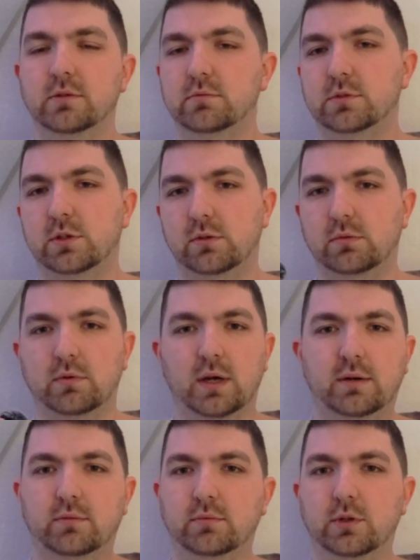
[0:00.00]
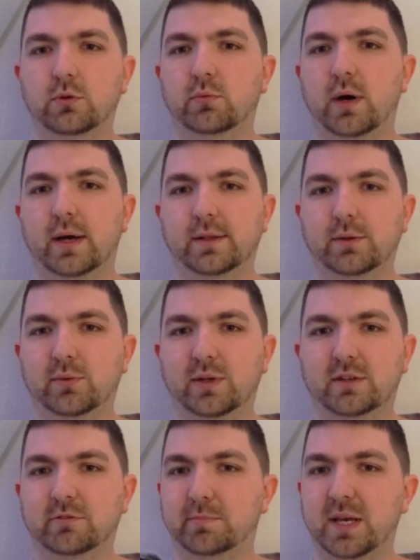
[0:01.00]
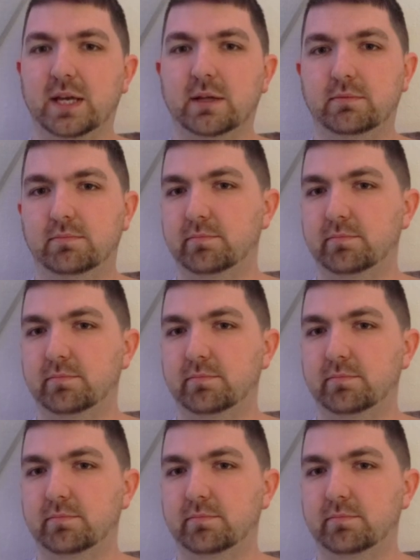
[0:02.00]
So I don't know why they wouldn't have paid